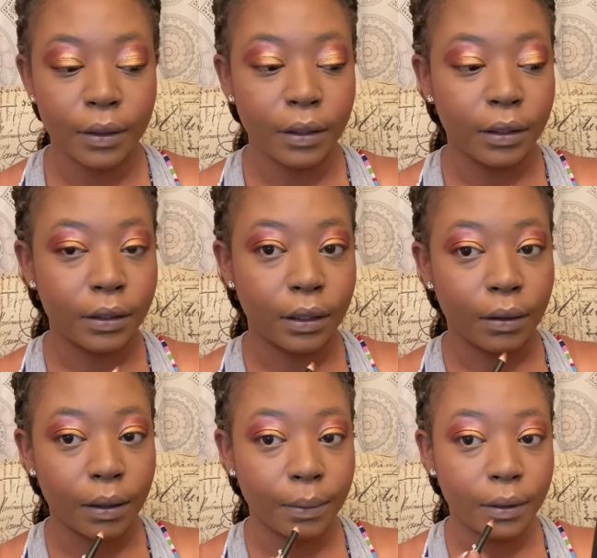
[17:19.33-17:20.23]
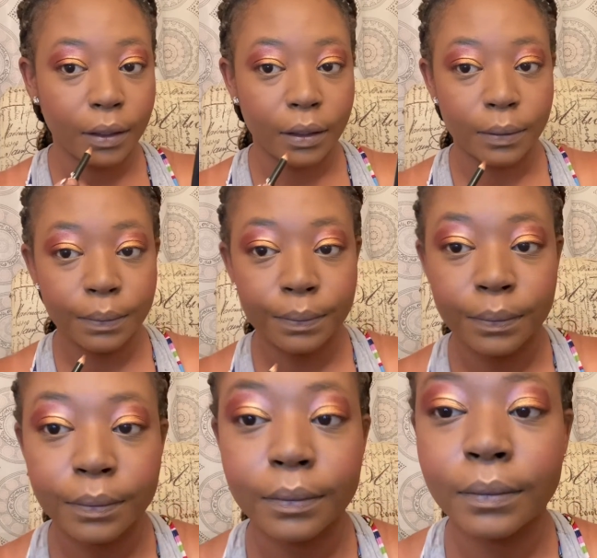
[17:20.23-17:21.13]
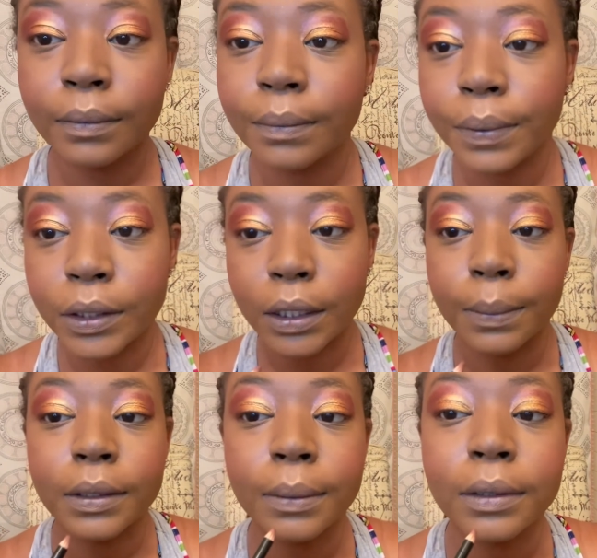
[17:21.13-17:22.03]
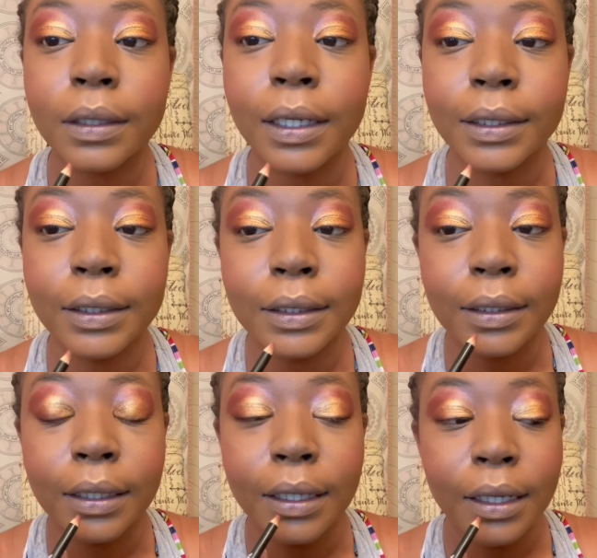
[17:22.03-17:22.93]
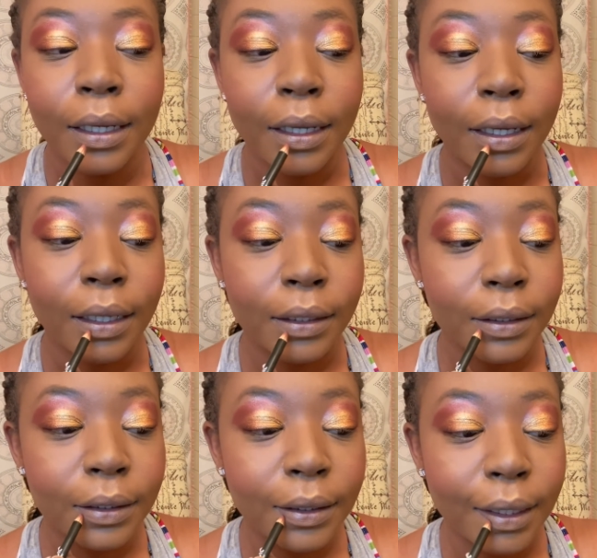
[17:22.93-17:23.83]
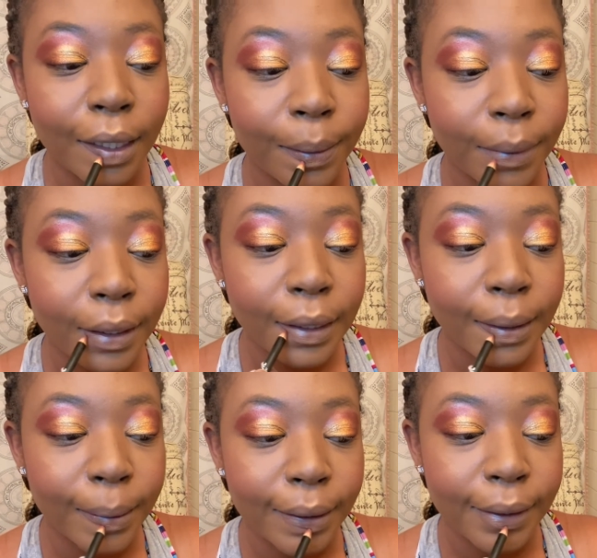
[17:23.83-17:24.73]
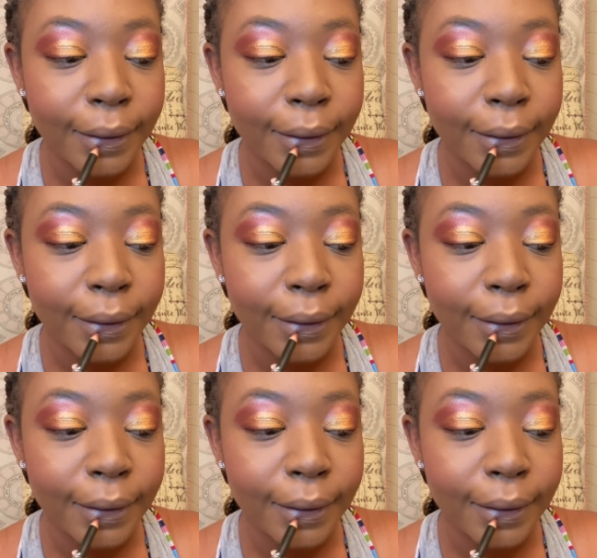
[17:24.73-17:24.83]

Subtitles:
So I'm gonna push up so you guys can see and start to line my lips.